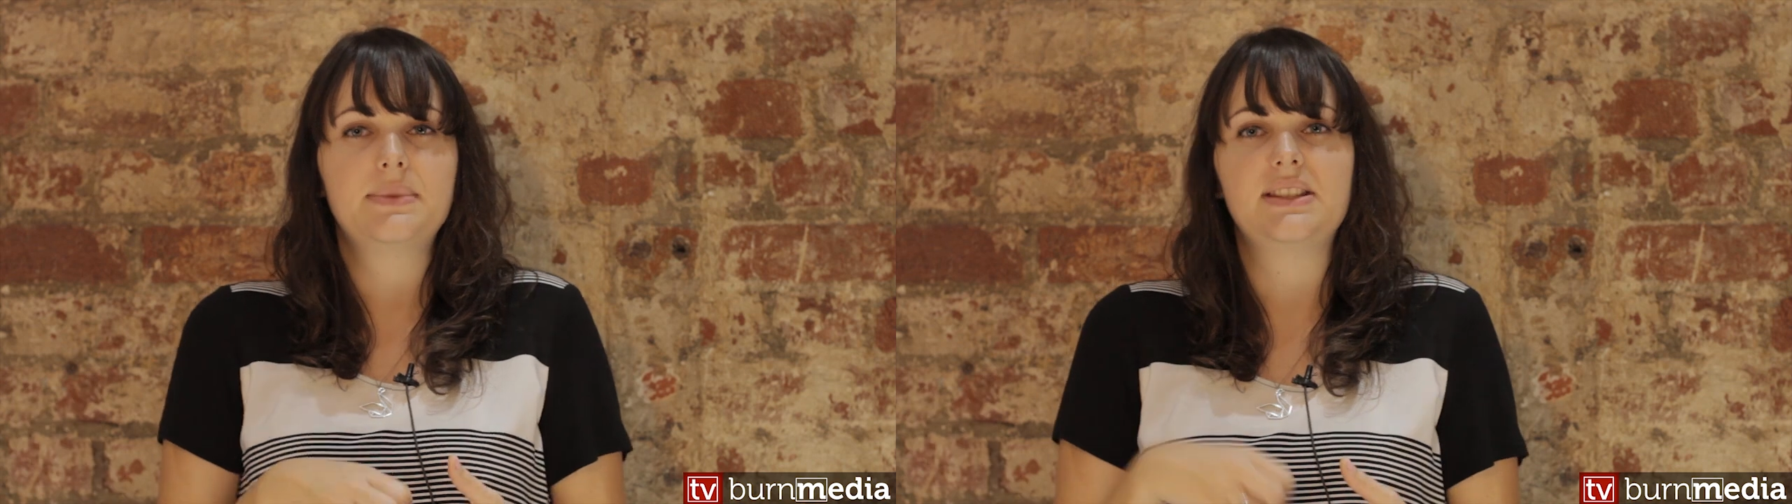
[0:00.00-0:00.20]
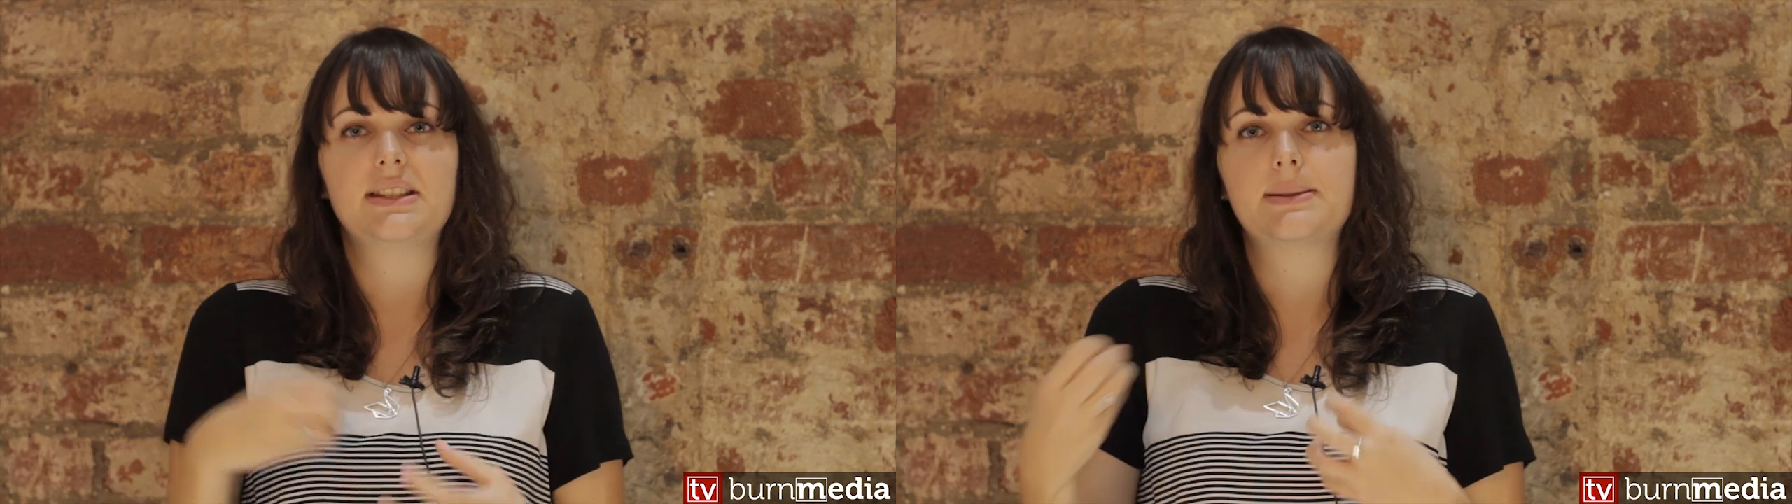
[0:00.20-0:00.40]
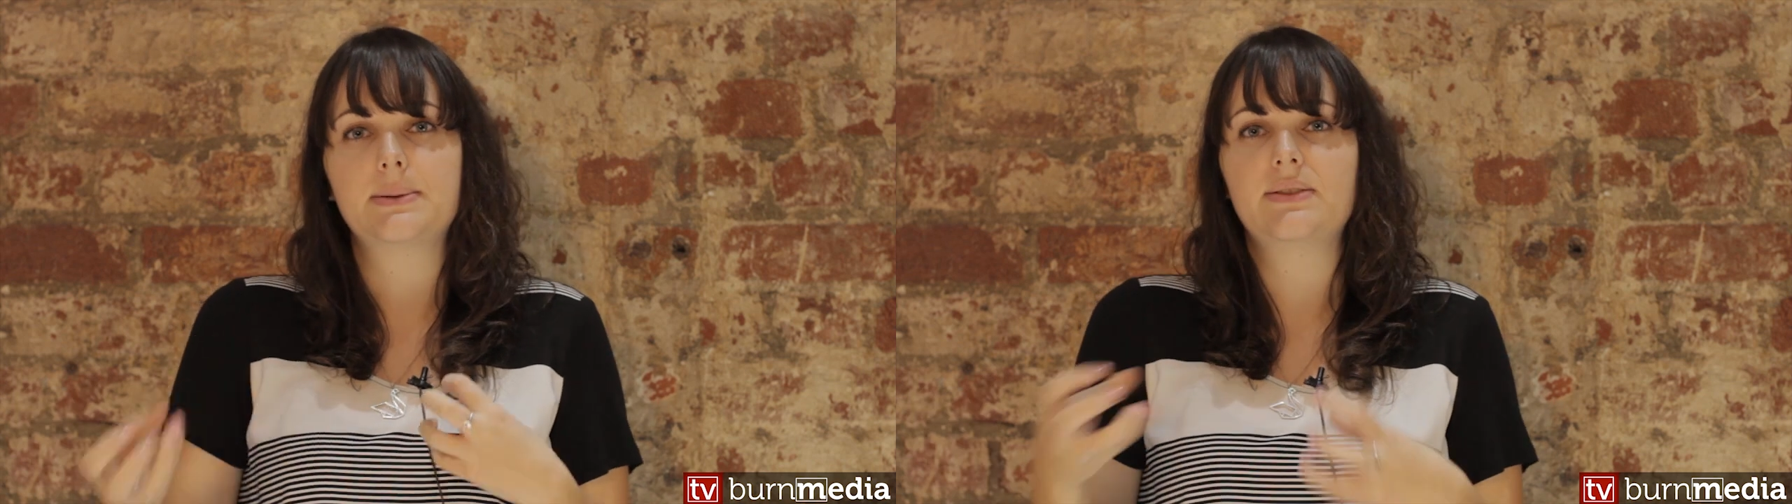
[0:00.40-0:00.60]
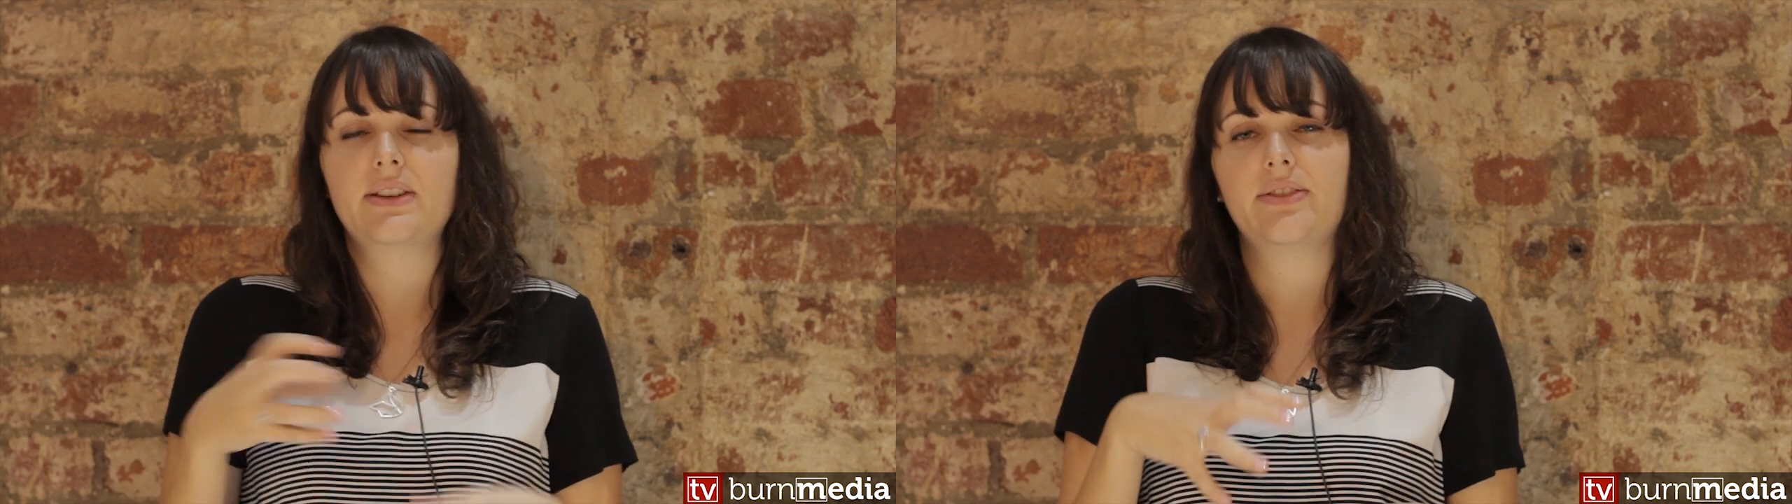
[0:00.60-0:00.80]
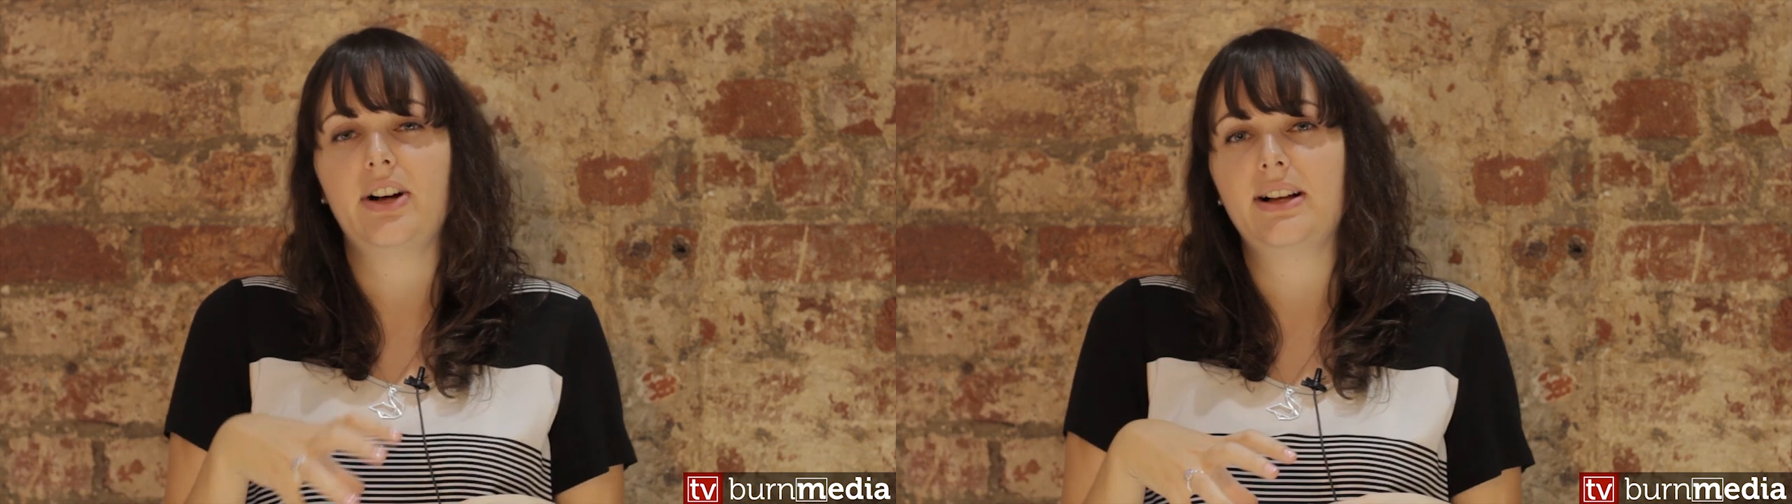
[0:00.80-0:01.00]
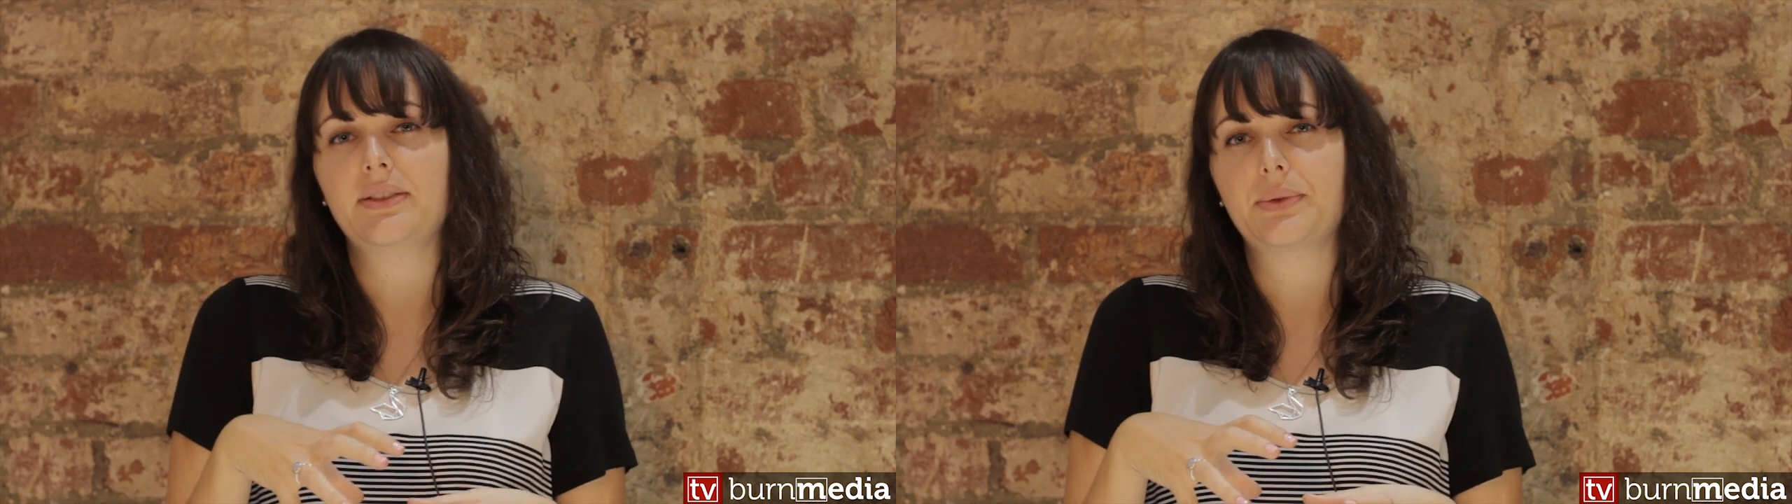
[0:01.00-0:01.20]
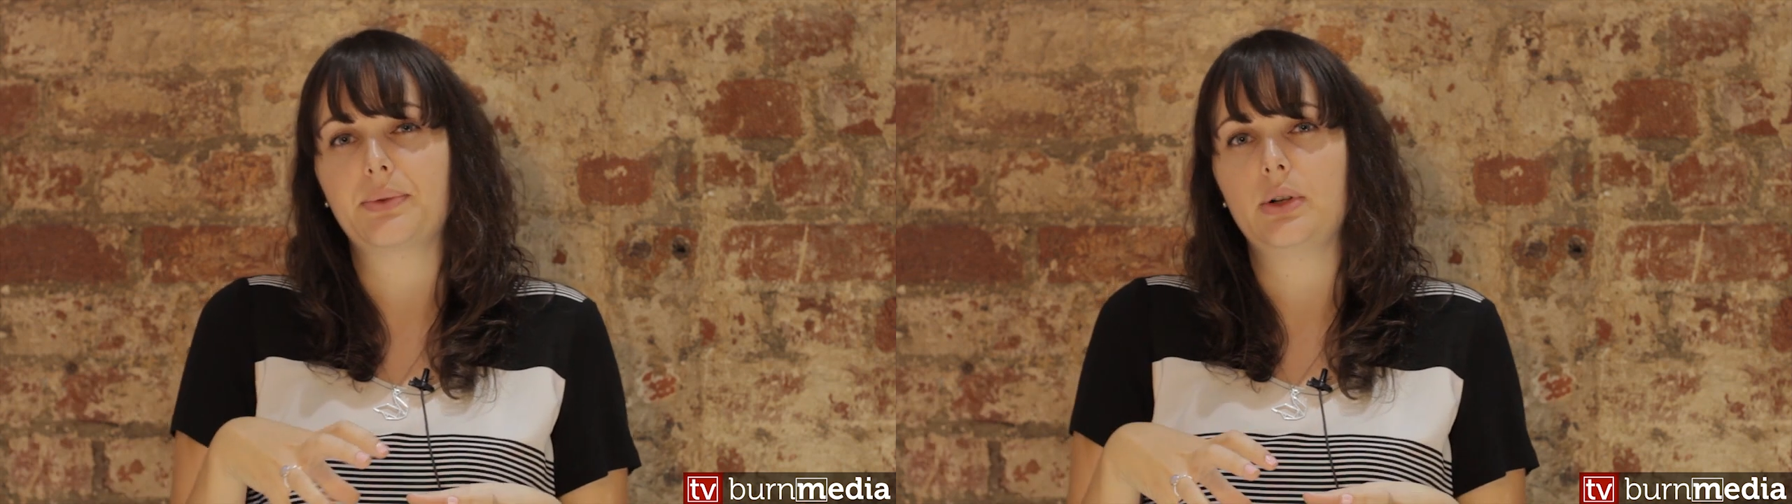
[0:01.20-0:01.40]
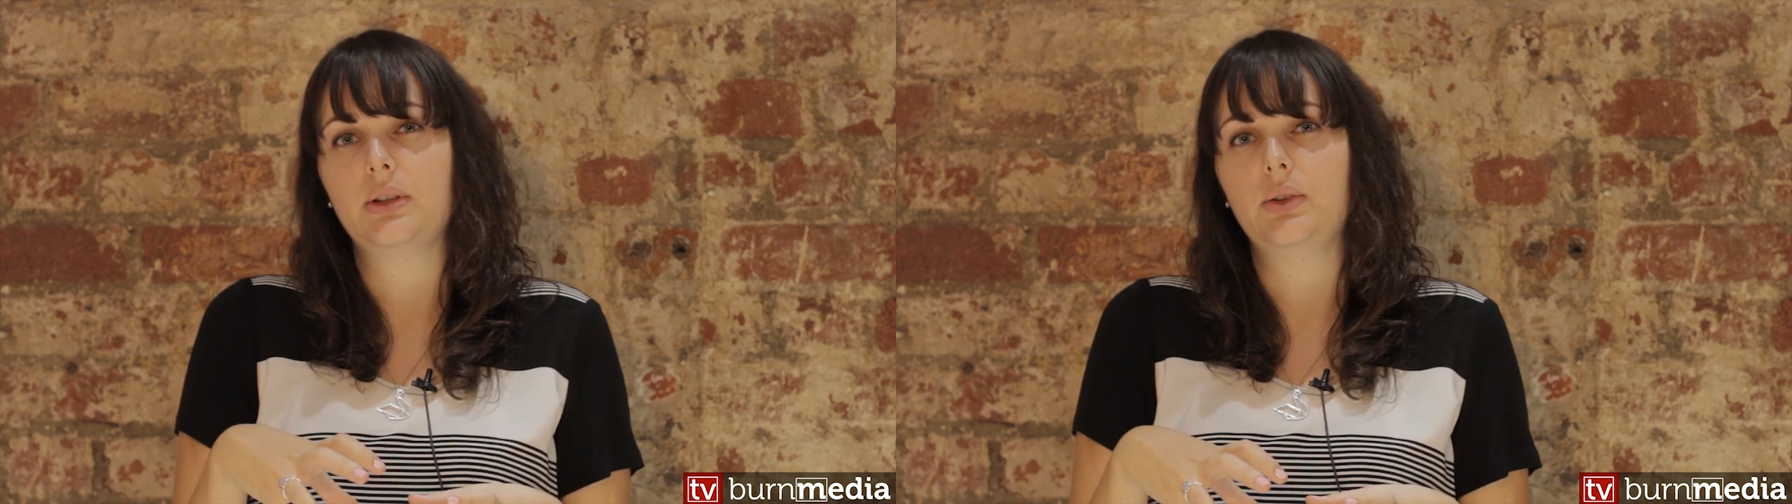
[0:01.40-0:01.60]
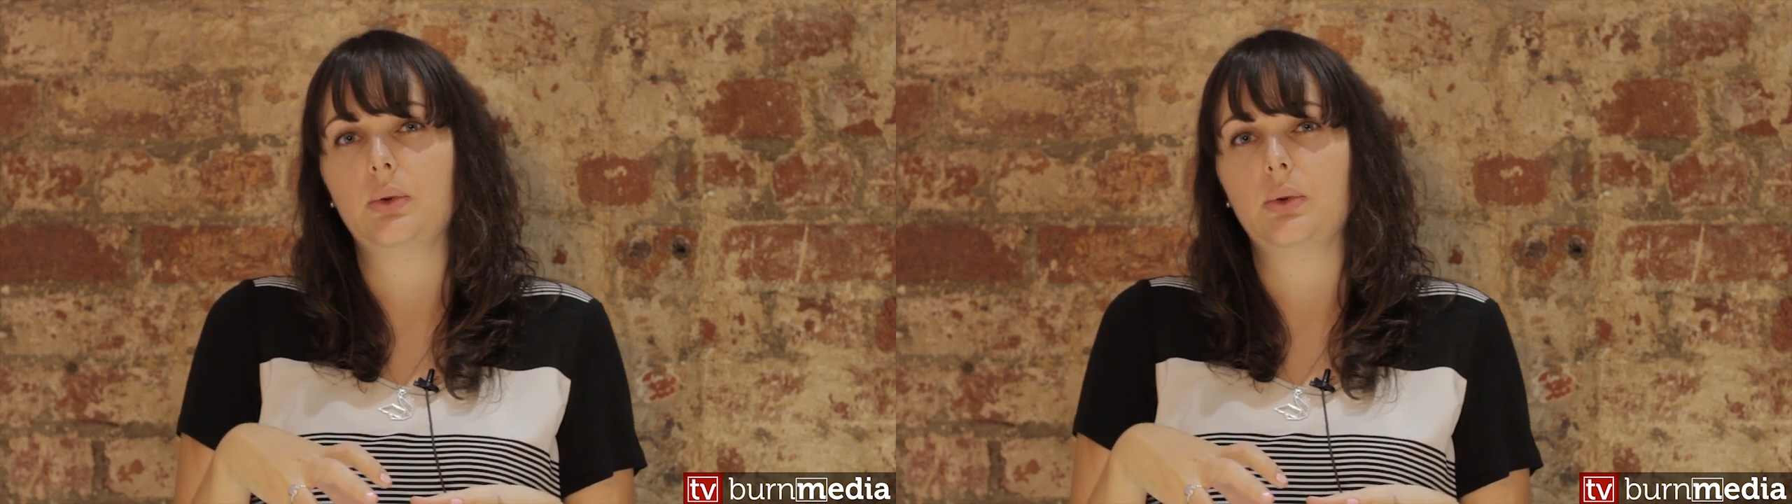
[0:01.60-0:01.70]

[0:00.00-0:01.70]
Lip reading: sync specific files and folders,